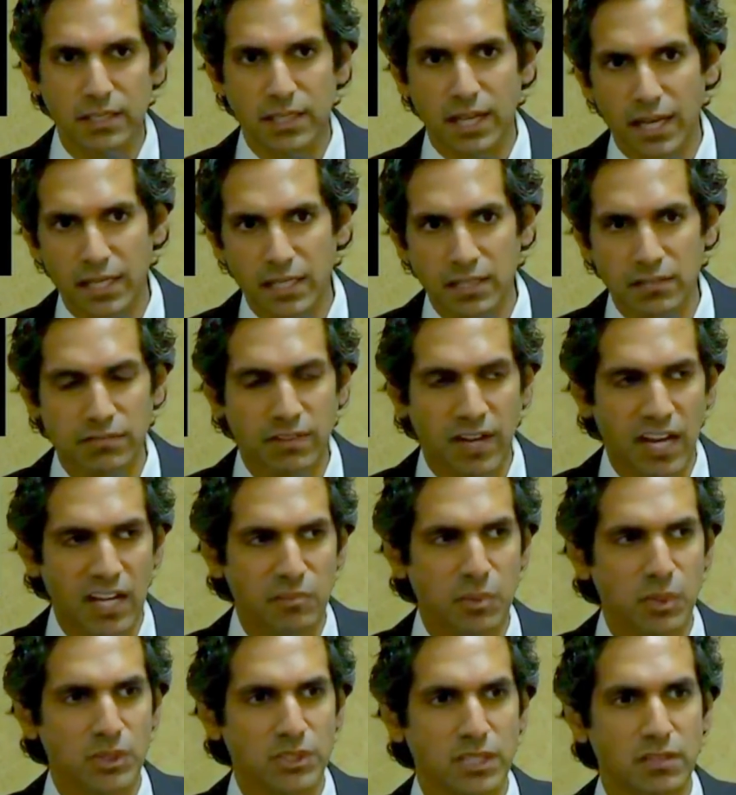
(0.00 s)

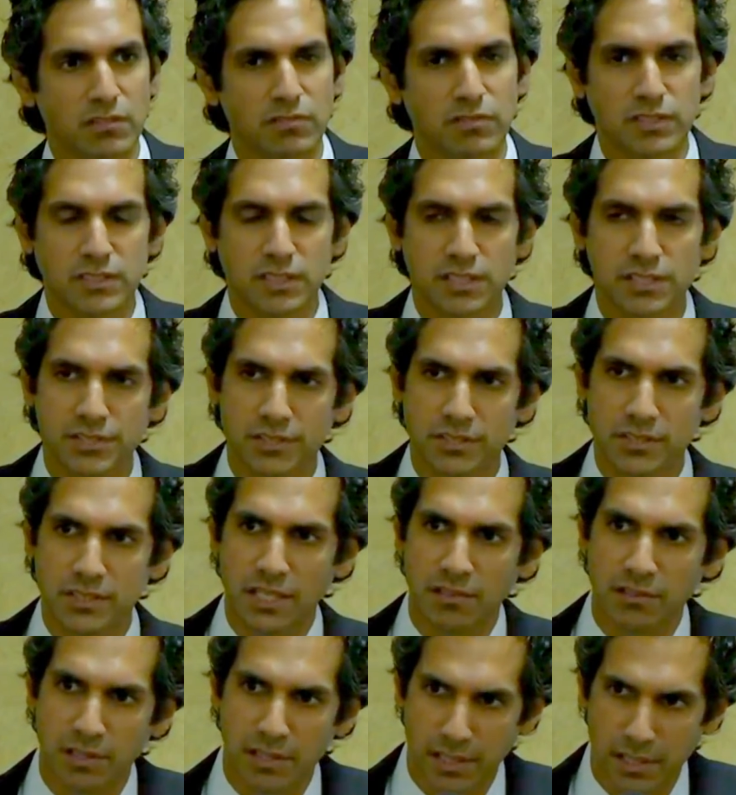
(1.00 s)
ninety-five percent of physicians
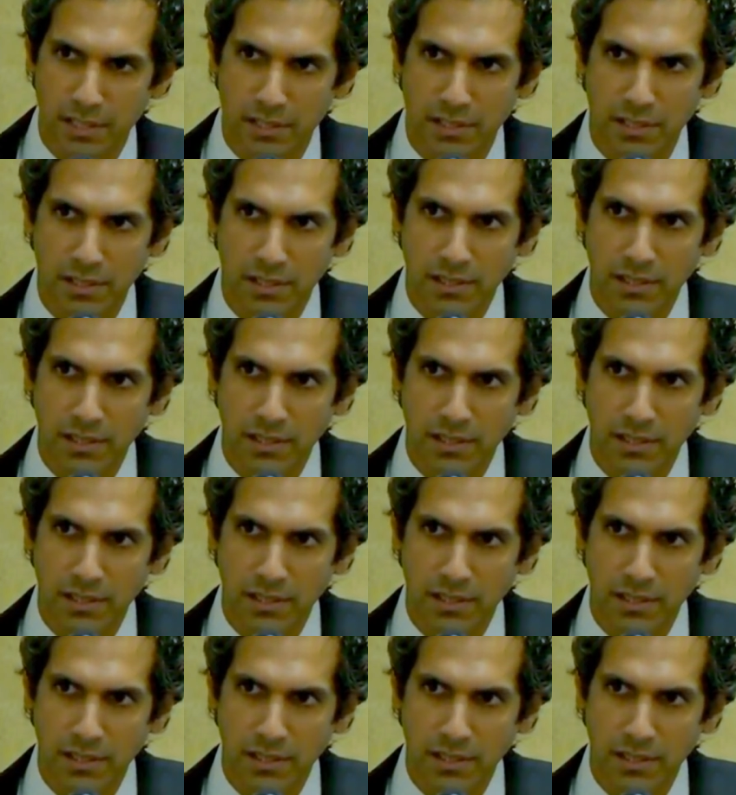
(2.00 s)
out there,